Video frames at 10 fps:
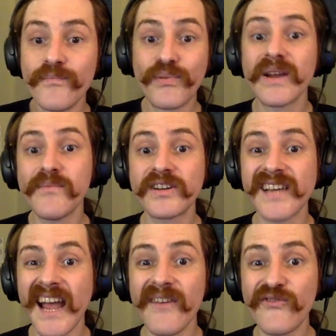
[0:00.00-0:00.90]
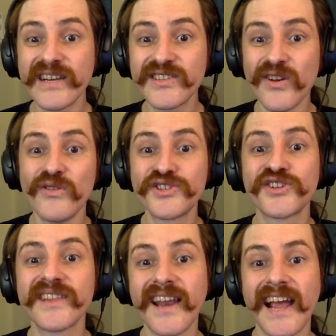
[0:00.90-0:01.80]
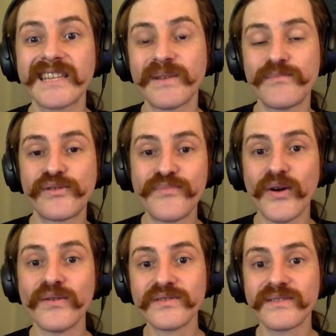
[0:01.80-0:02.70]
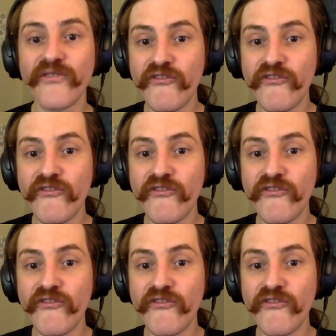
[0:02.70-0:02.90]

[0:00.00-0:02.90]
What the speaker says: pretty much every solution that has been proposed